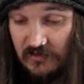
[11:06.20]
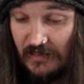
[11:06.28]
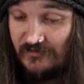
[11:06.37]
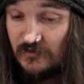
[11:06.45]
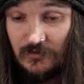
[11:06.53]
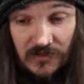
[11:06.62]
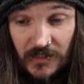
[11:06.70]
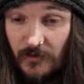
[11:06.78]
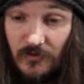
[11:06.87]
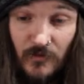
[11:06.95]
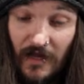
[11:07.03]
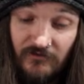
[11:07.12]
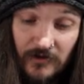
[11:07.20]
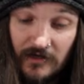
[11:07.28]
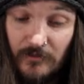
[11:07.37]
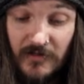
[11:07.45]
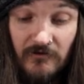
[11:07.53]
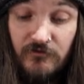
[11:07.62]
of times someone will have
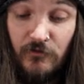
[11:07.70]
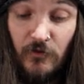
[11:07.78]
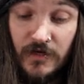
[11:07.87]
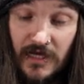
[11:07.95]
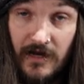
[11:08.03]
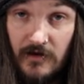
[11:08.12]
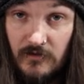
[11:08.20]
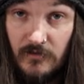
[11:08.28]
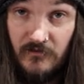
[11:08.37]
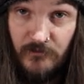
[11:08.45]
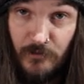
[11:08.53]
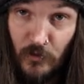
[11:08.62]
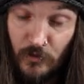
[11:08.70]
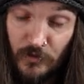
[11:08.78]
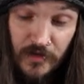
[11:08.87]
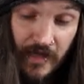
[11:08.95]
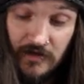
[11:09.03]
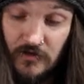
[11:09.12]
like a big 40k on the
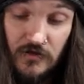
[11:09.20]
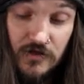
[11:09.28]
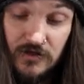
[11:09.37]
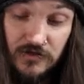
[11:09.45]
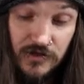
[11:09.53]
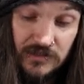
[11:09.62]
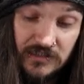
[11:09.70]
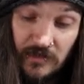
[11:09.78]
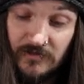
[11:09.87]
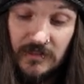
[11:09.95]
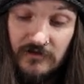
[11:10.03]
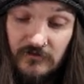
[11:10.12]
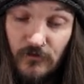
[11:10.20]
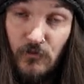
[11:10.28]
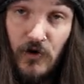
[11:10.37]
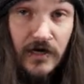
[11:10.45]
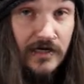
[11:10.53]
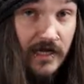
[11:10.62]
board and you can just summon this for
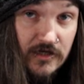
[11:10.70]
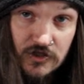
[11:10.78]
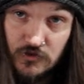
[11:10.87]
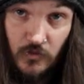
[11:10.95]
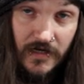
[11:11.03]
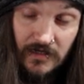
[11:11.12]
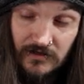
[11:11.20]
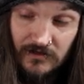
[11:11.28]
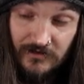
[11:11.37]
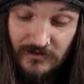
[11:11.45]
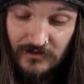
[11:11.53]
one and just win.